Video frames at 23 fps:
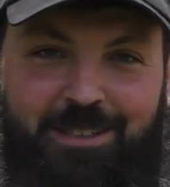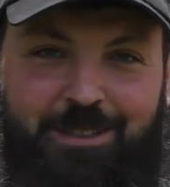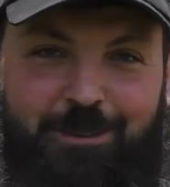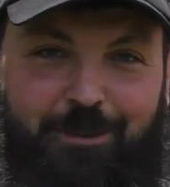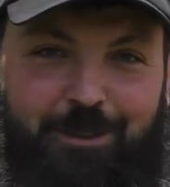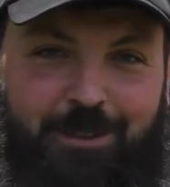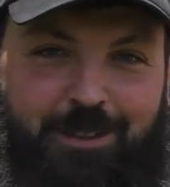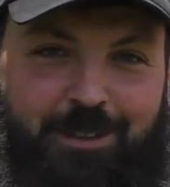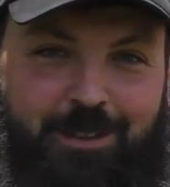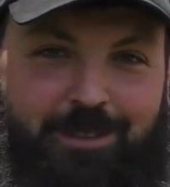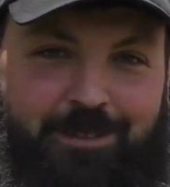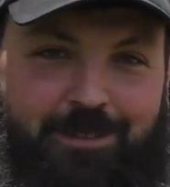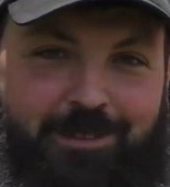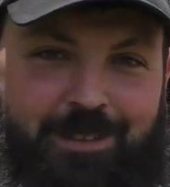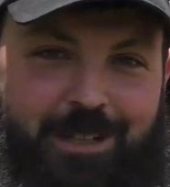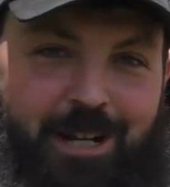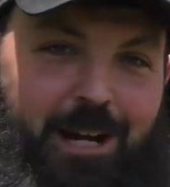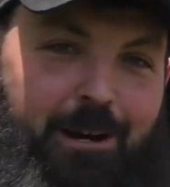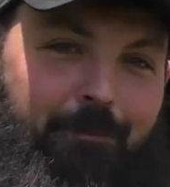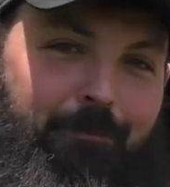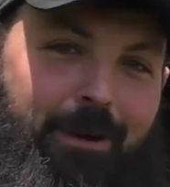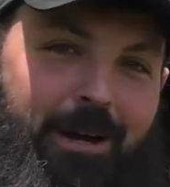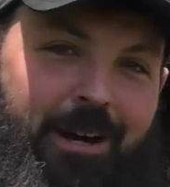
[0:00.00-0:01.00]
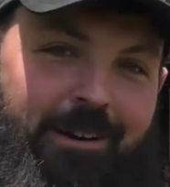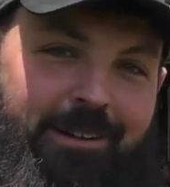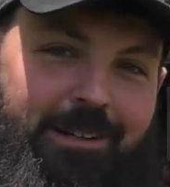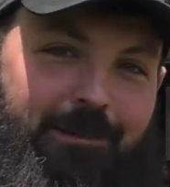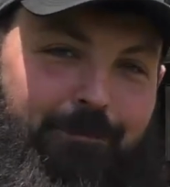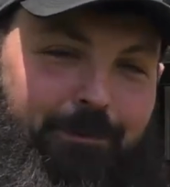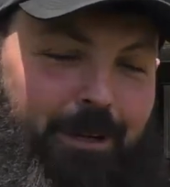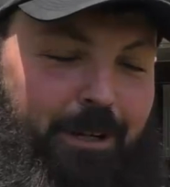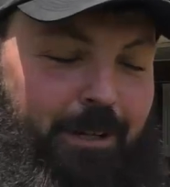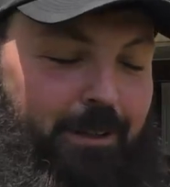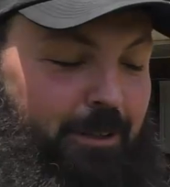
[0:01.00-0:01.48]
to a compound
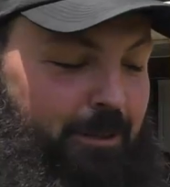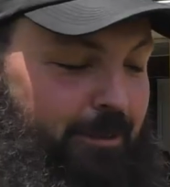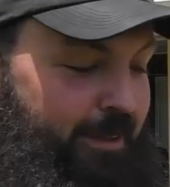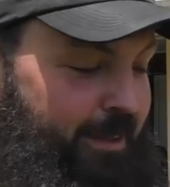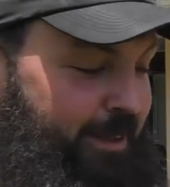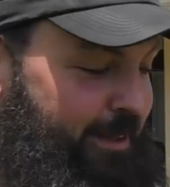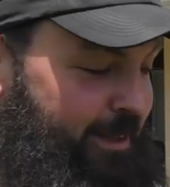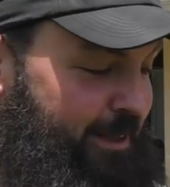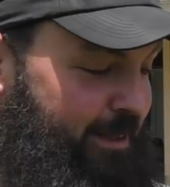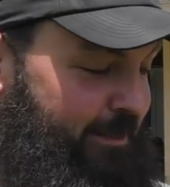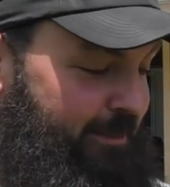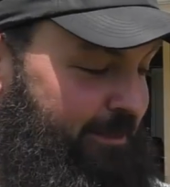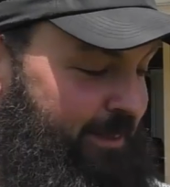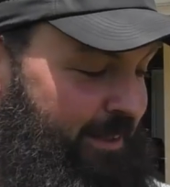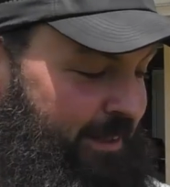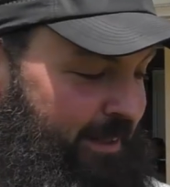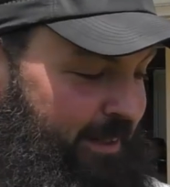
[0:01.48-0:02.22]
compared to a recurve,